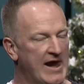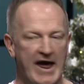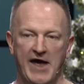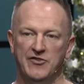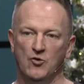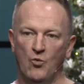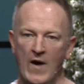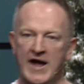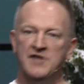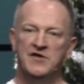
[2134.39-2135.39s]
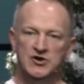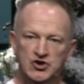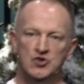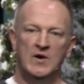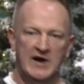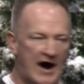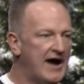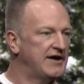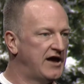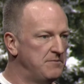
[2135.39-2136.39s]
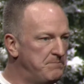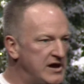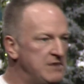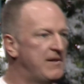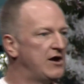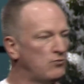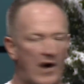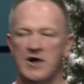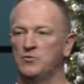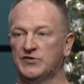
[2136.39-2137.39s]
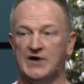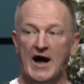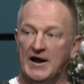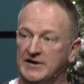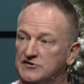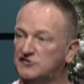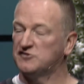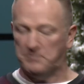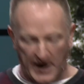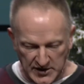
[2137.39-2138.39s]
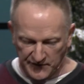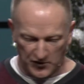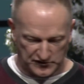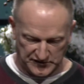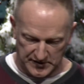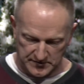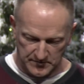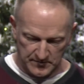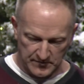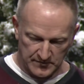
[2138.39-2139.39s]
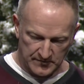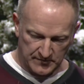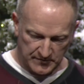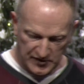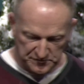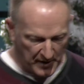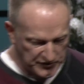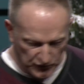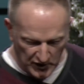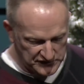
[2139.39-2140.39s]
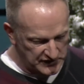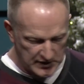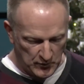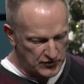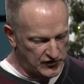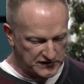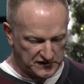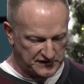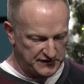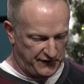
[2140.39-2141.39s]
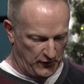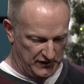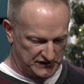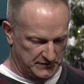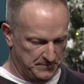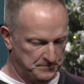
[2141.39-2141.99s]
And the way that you and I can be made right with God in spite of our sin is by trusting in what Jesus did for us.